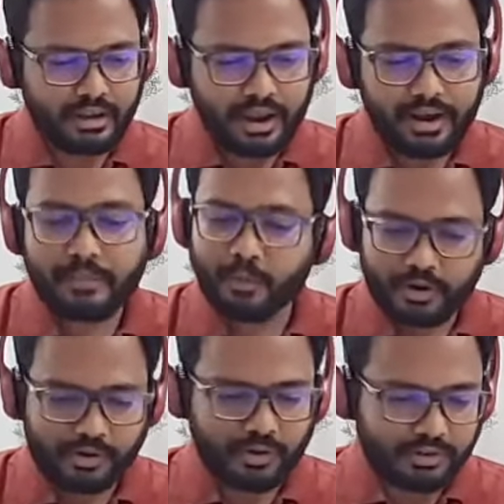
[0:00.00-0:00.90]
and I'm
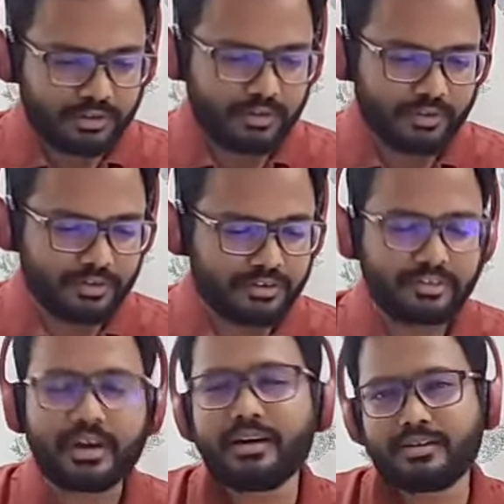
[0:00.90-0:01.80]
going to also
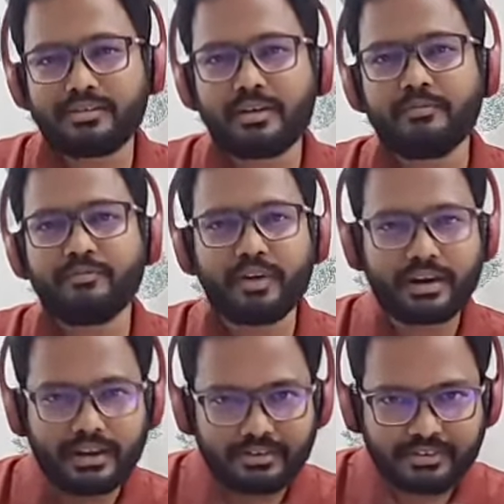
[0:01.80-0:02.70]
share some
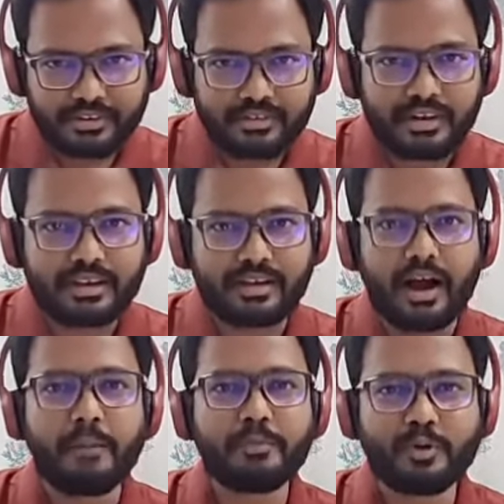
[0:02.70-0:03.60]
very interesting
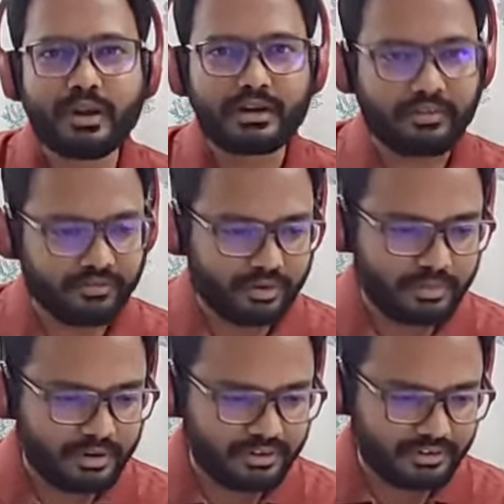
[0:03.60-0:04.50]
up-to-date
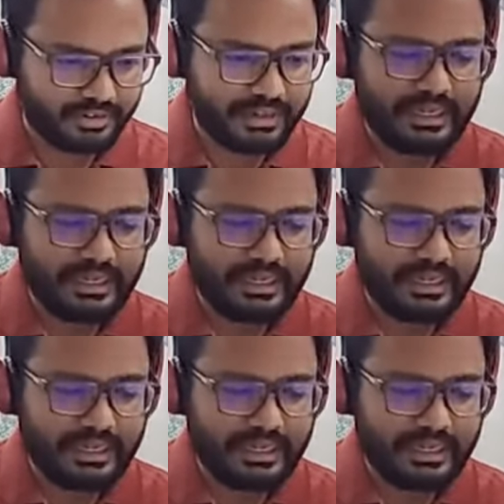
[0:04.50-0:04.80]
information